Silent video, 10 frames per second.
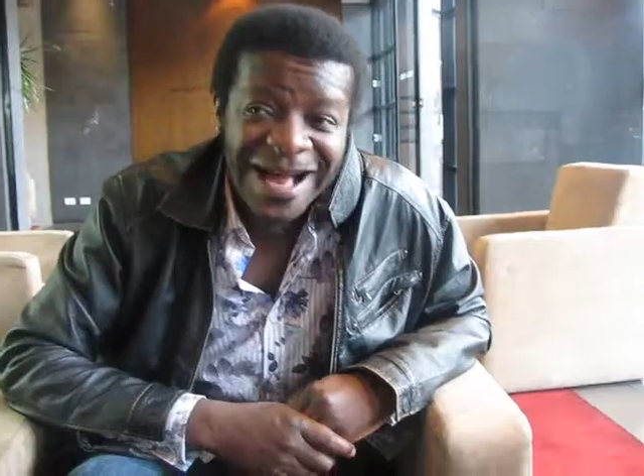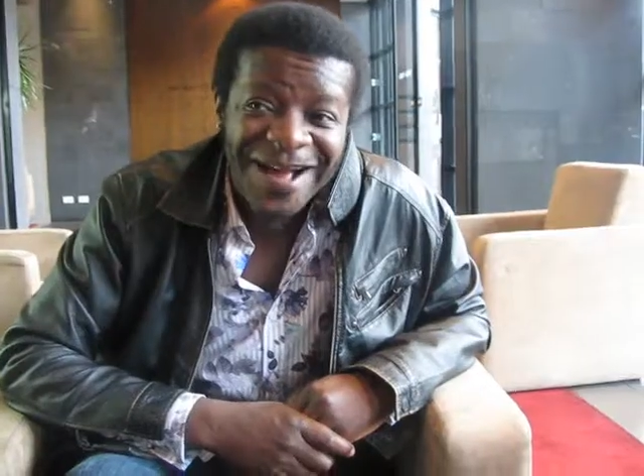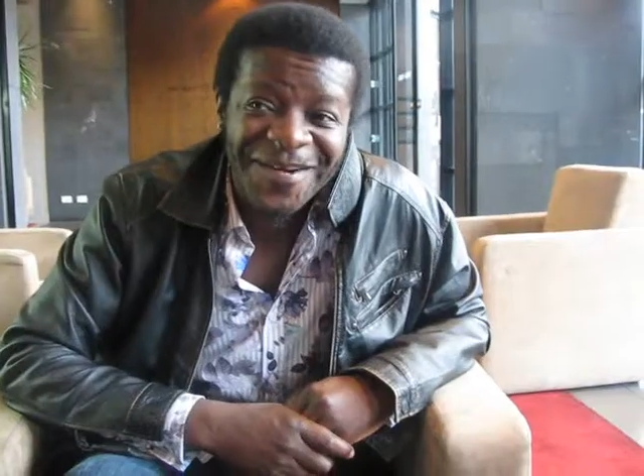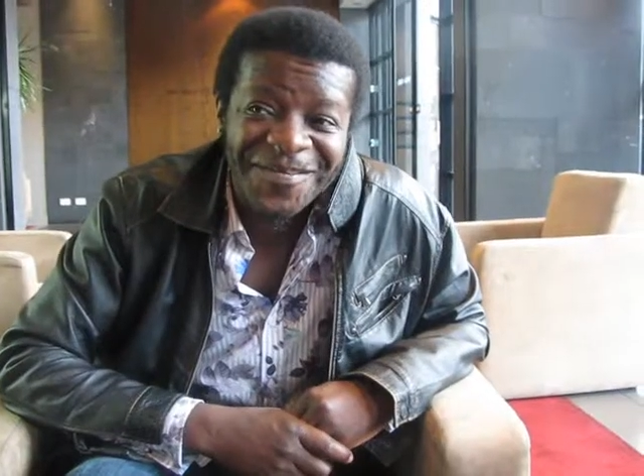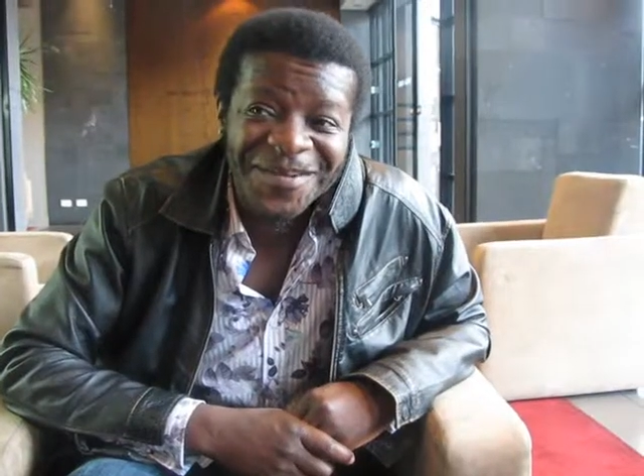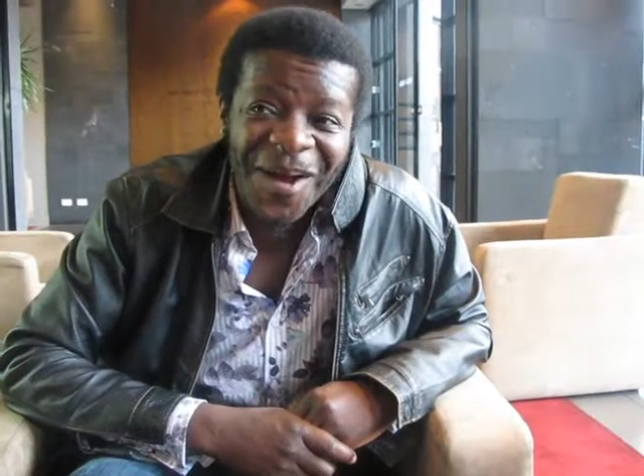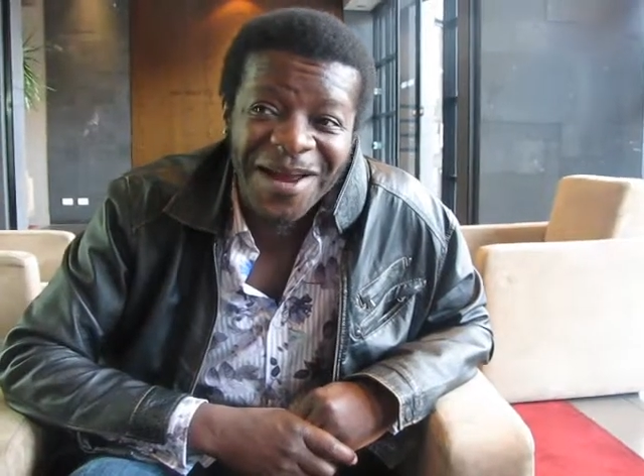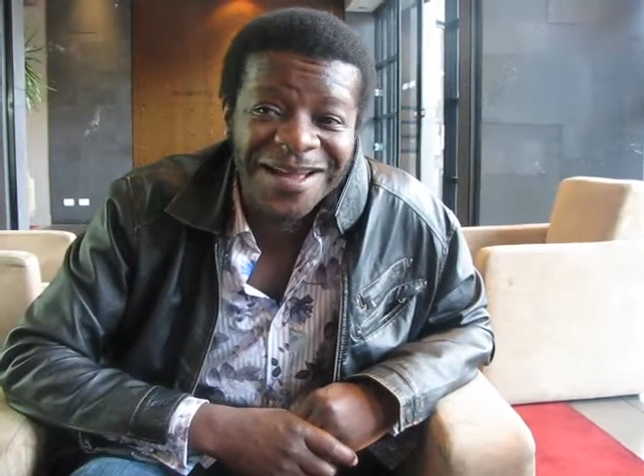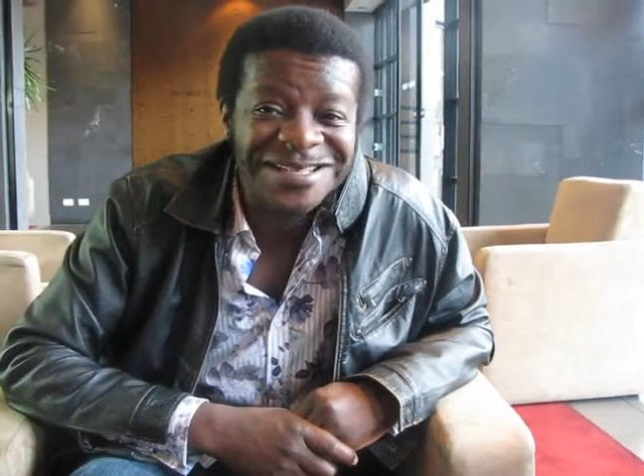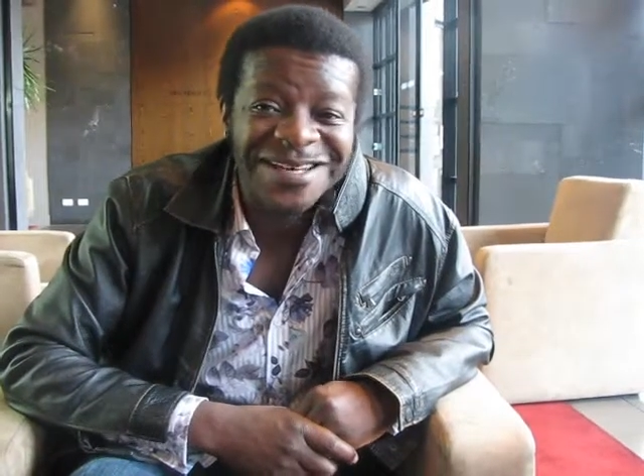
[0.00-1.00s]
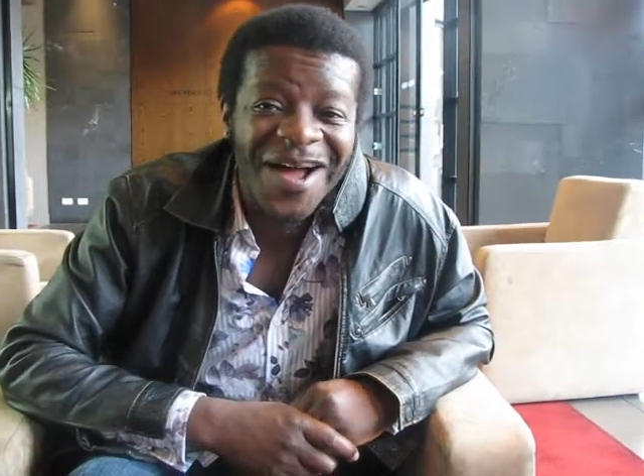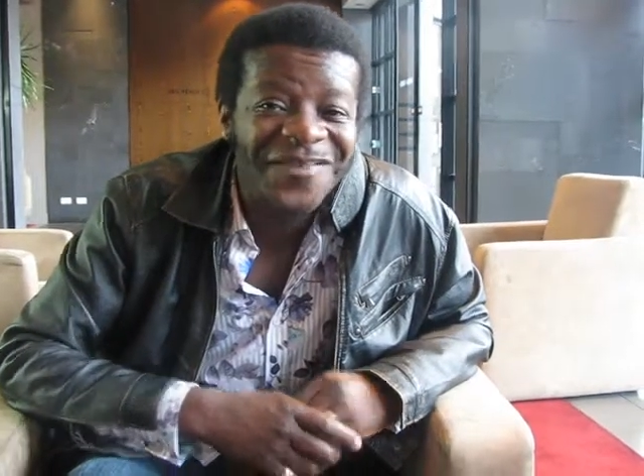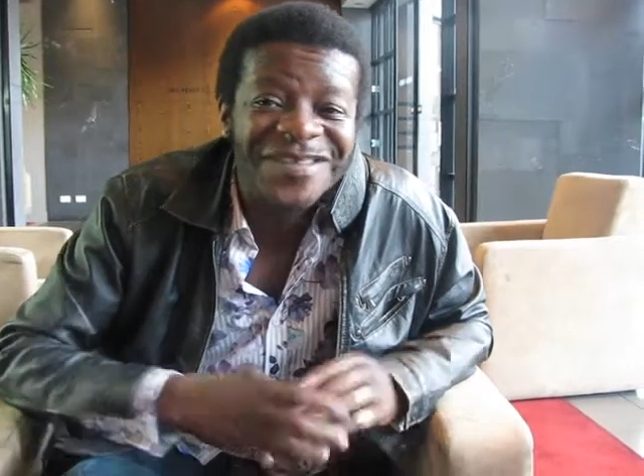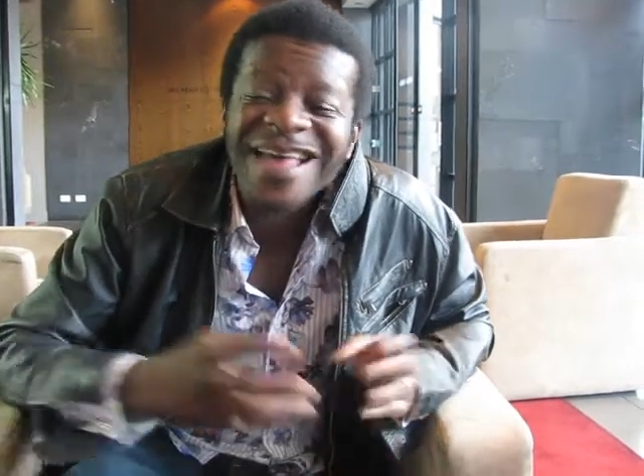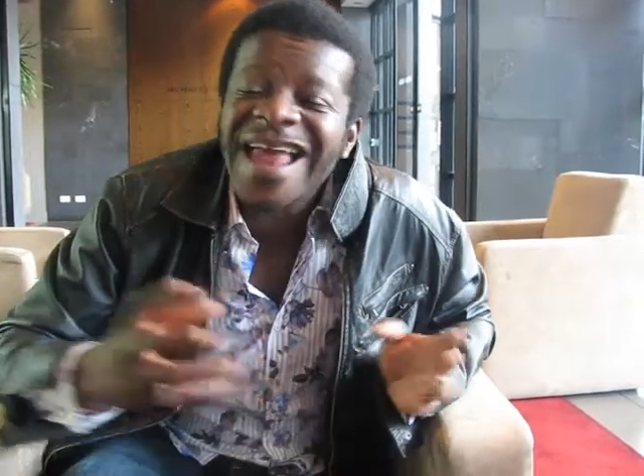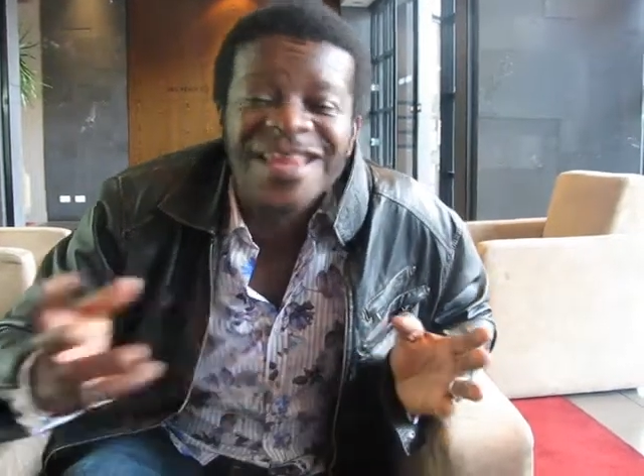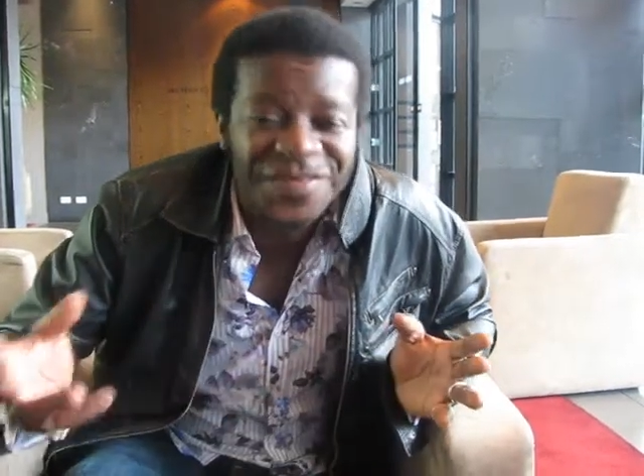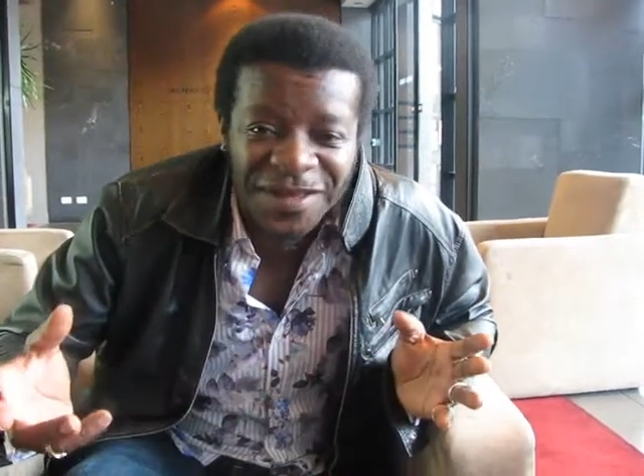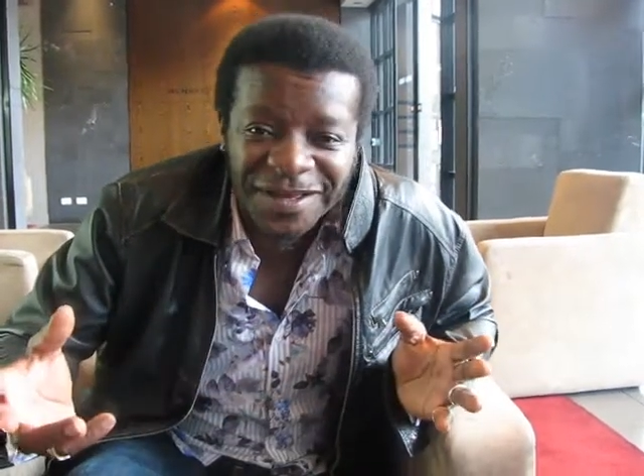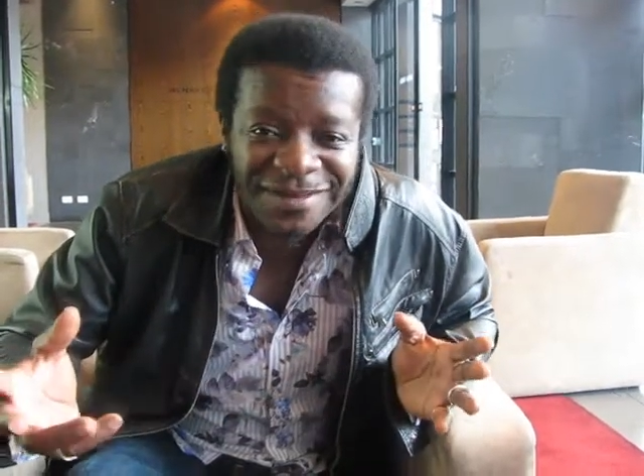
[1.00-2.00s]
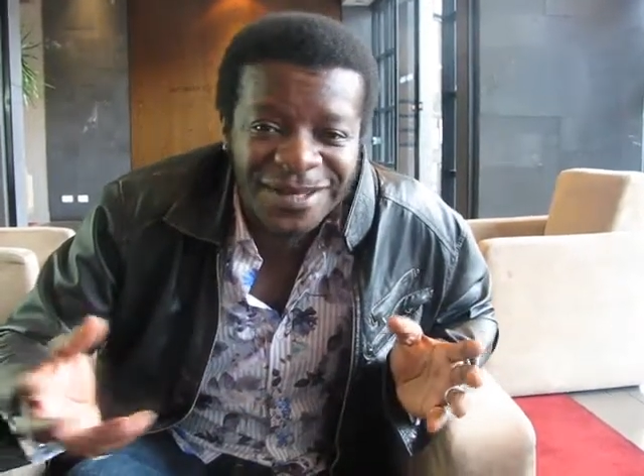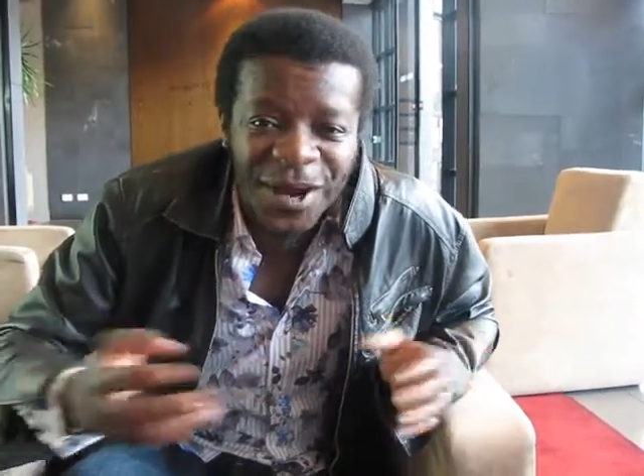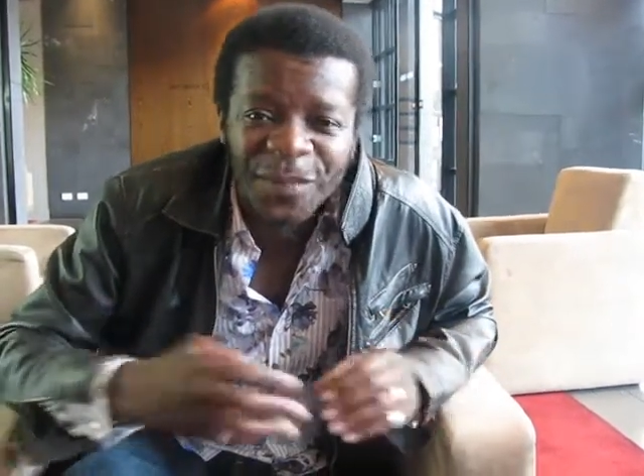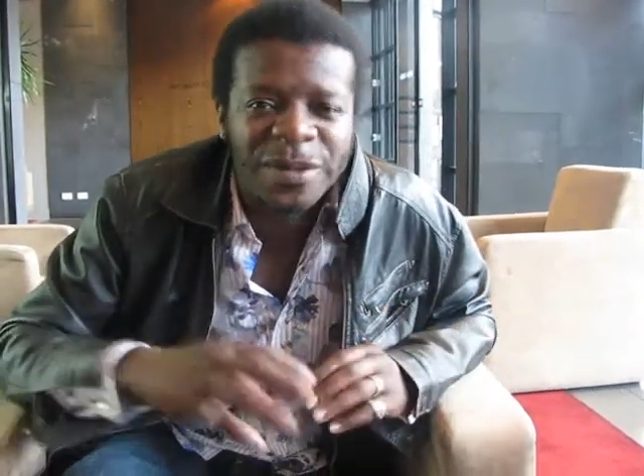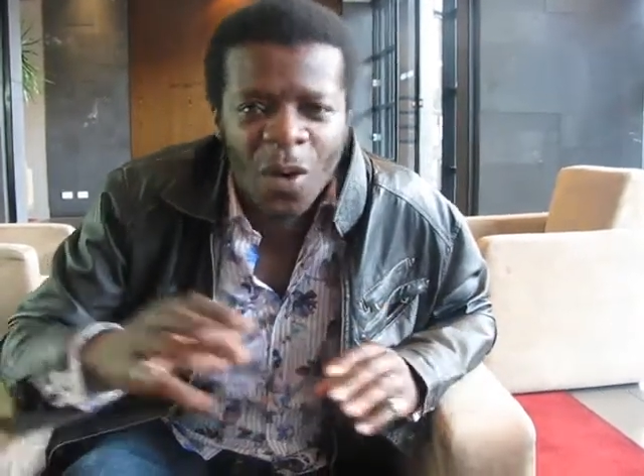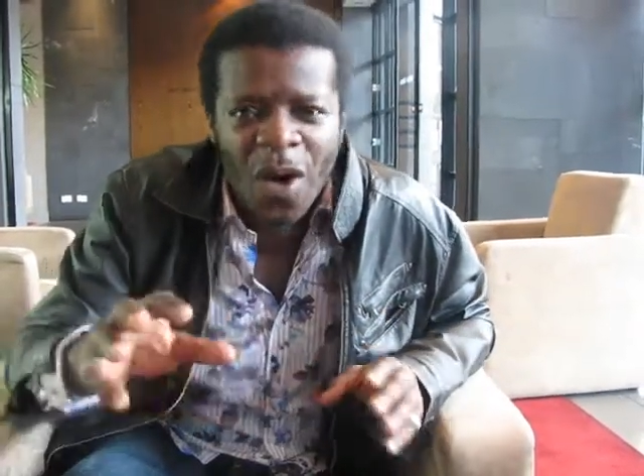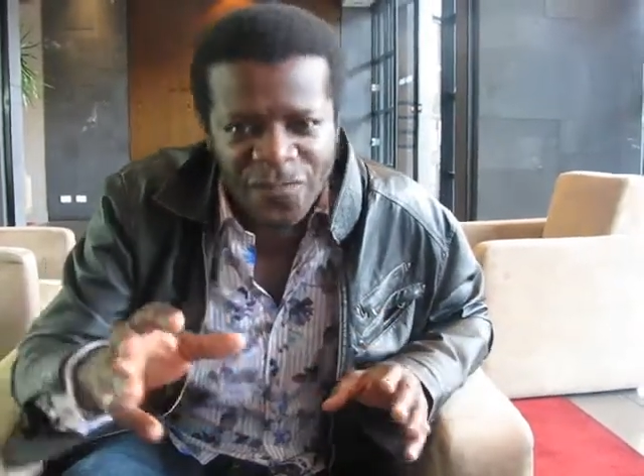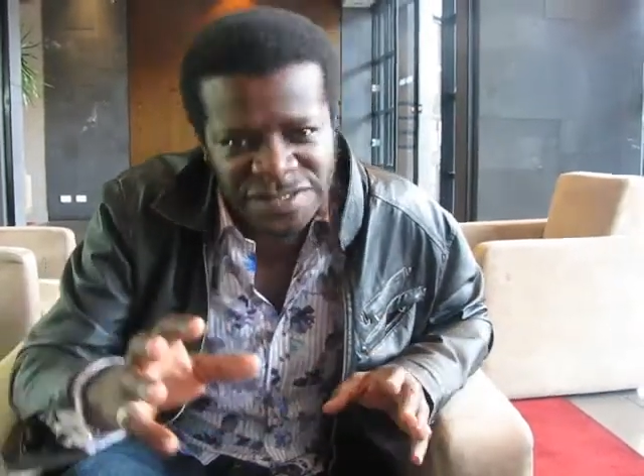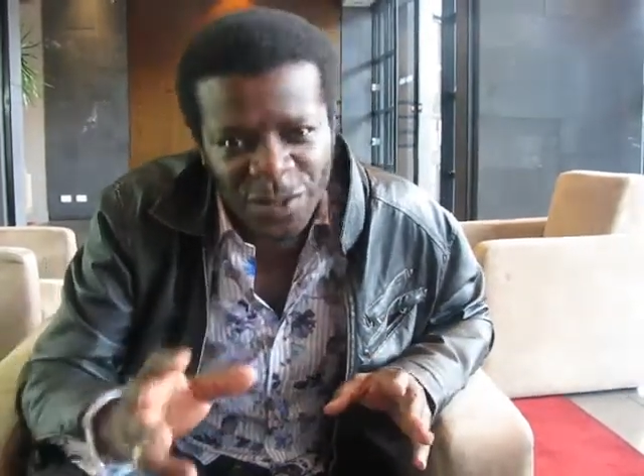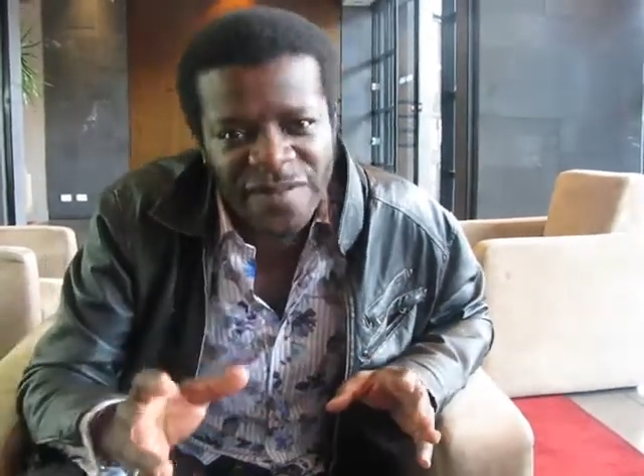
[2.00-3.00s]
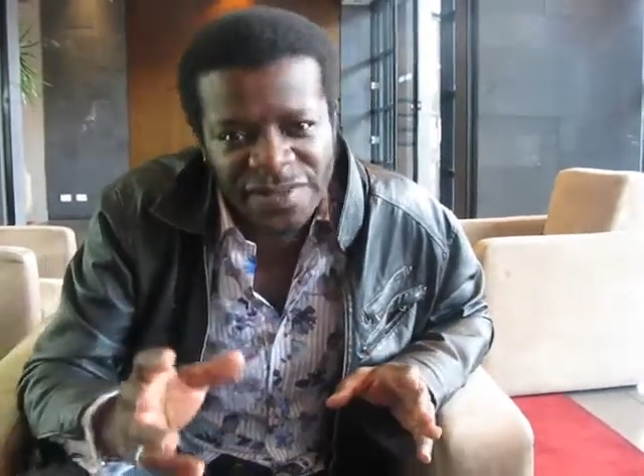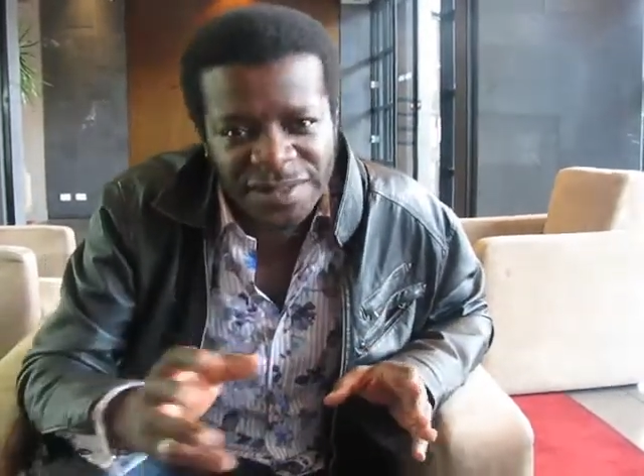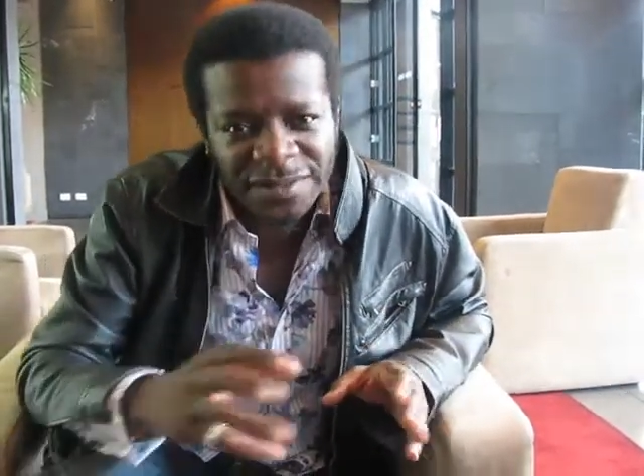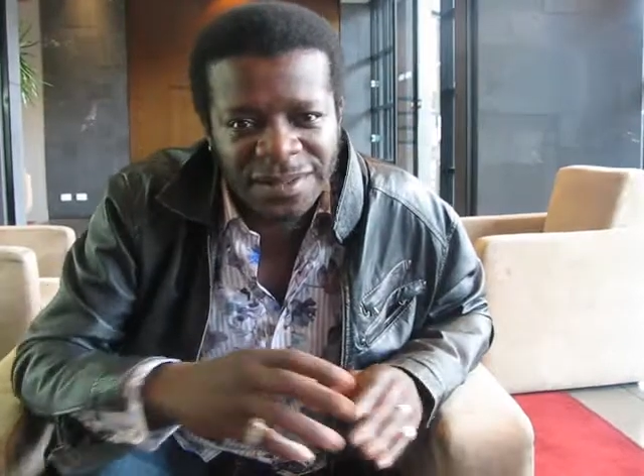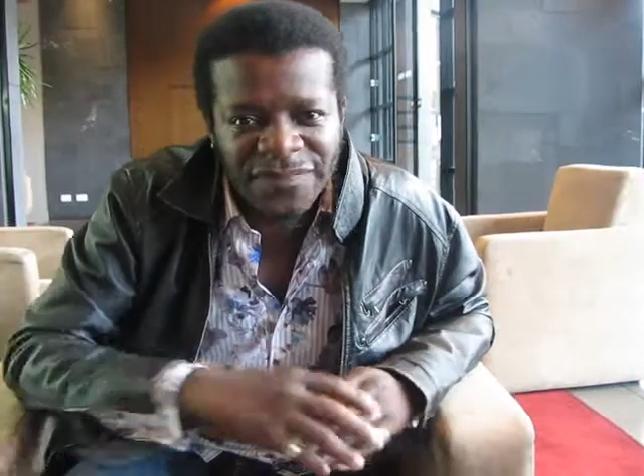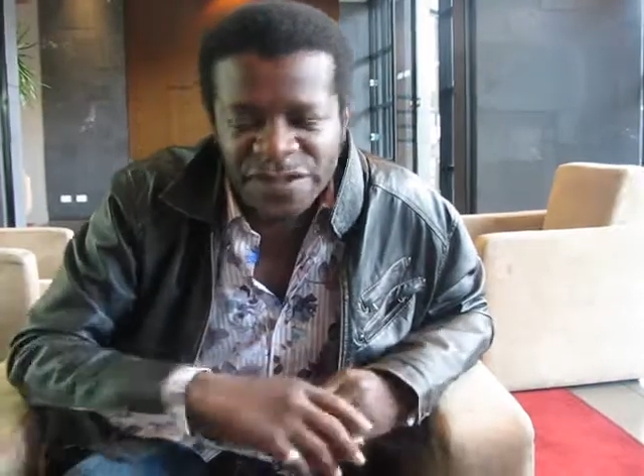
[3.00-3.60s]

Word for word: Um, no, I like to laugh at anything, you know, but not obviously not everything.